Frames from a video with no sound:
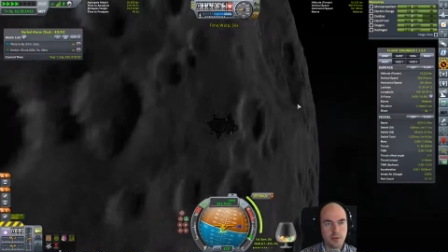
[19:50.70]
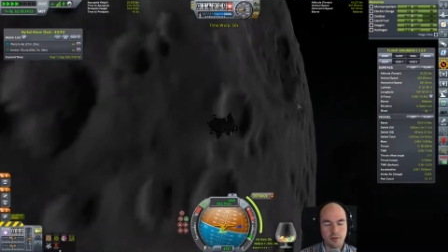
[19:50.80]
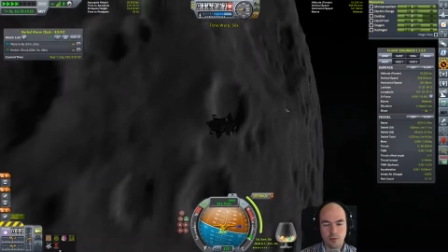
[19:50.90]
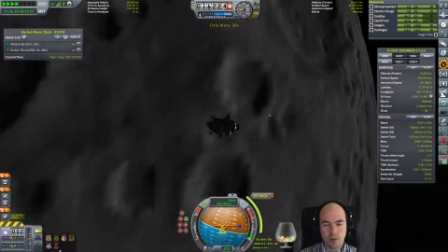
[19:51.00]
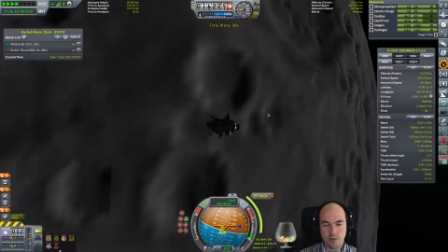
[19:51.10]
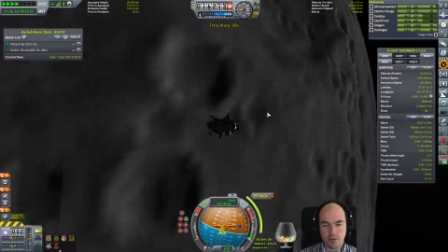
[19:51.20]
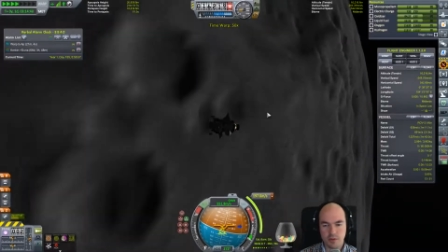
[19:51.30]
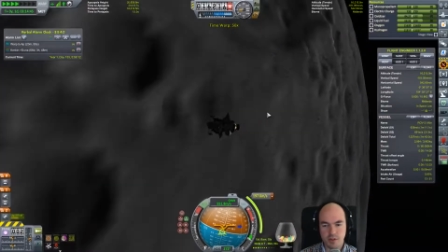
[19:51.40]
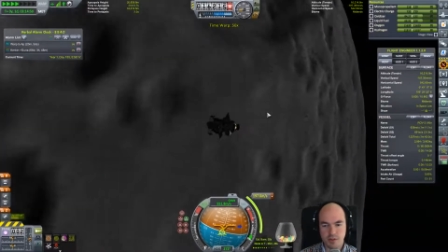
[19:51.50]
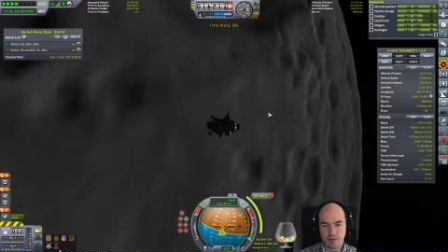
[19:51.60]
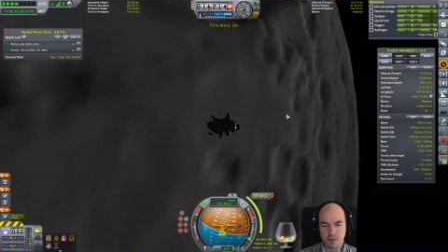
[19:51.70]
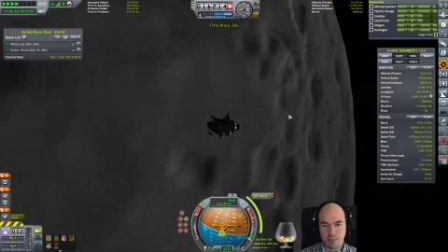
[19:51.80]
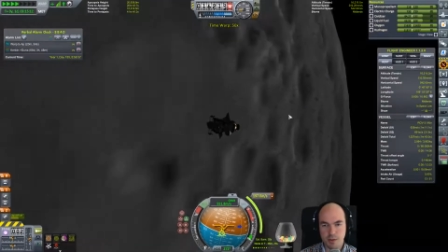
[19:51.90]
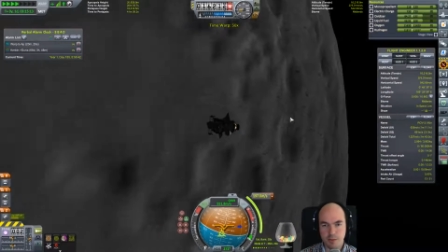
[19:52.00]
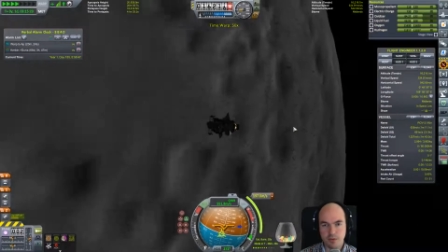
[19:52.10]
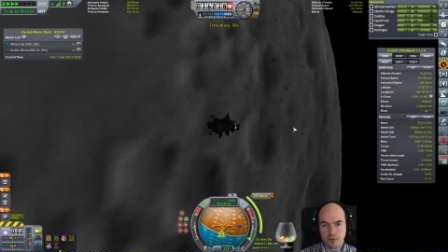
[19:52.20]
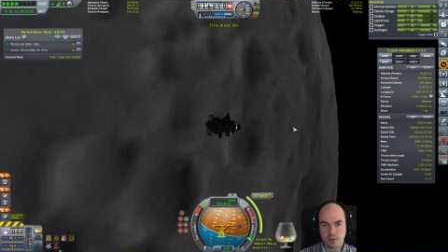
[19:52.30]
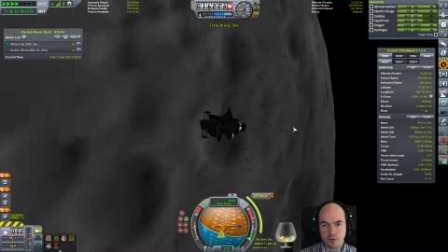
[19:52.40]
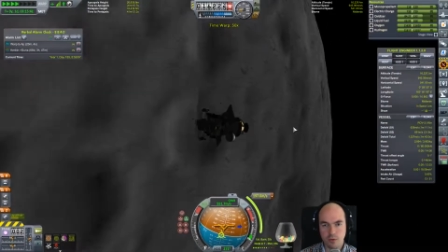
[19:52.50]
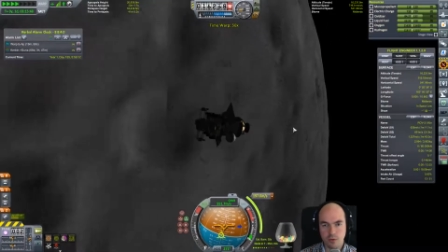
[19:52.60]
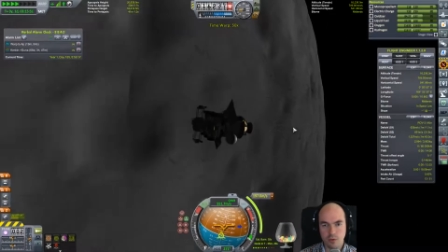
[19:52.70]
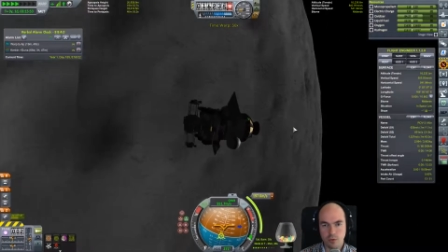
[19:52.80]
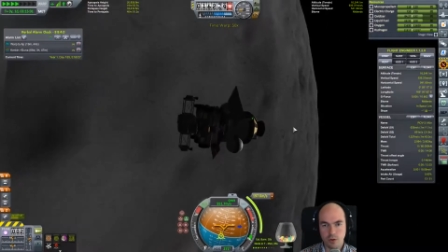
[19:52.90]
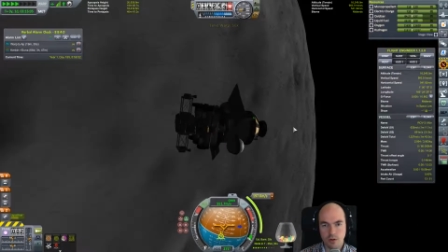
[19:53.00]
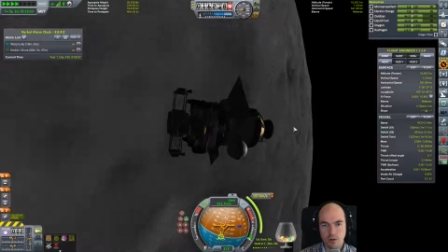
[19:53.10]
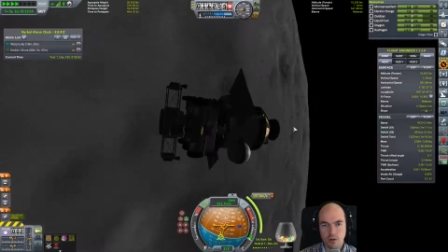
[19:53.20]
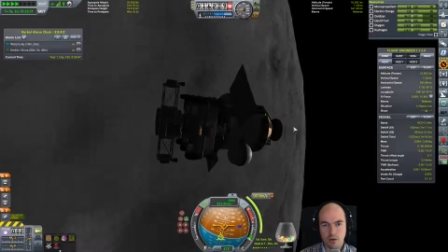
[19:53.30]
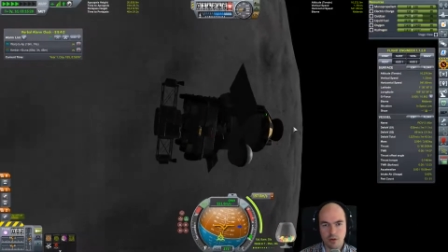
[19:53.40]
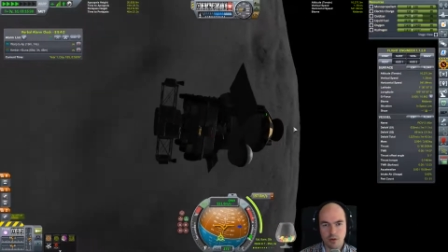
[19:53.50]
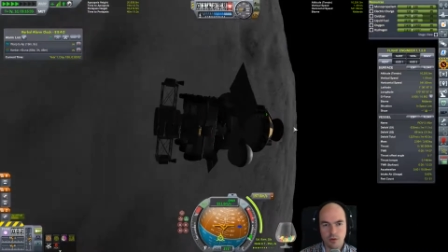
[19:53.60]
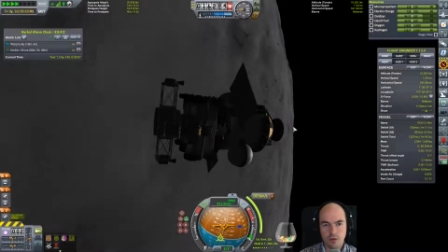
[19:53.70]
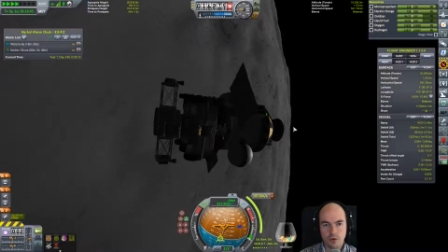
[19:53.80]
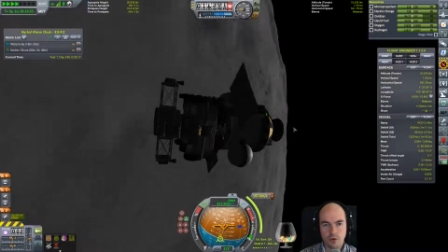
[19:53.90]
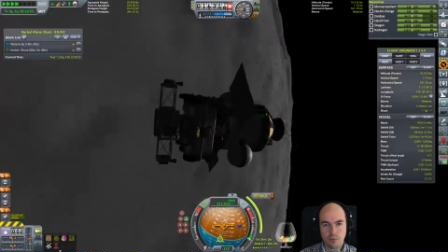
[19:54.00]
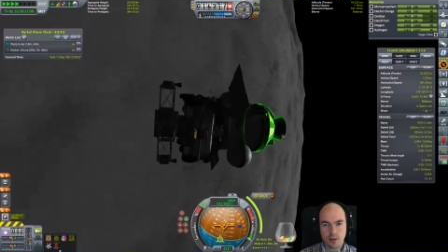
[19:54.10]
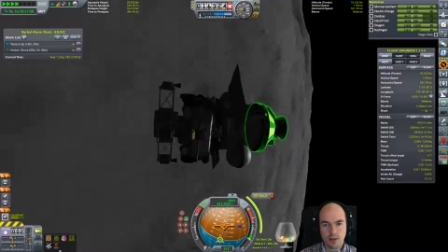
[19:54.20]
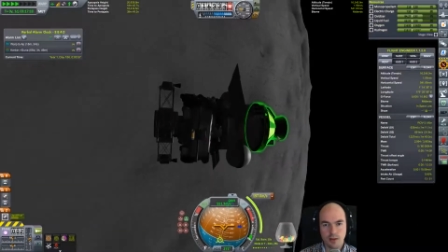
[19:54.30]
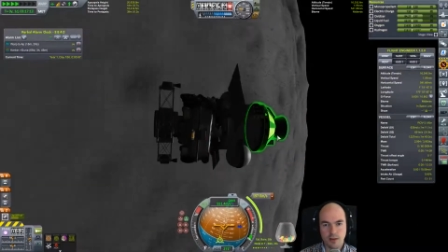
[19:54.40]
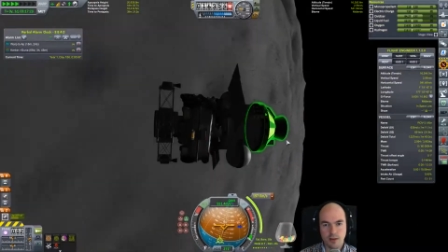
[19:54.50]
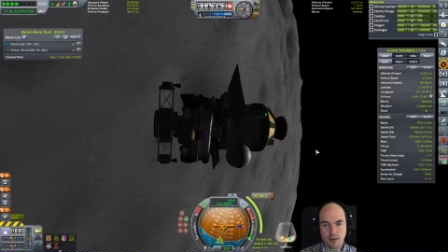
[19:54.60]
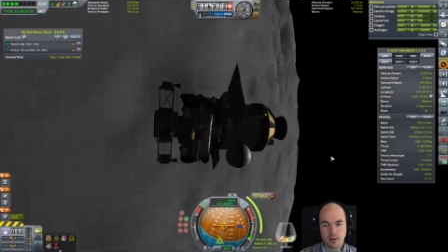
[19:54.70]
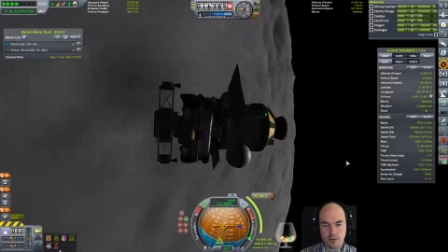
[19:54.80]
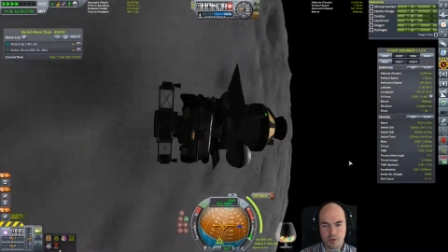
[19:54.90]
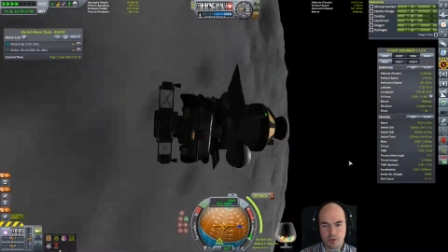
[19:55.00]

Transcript: a little. We have RCS in this baby, so it shouldn't be that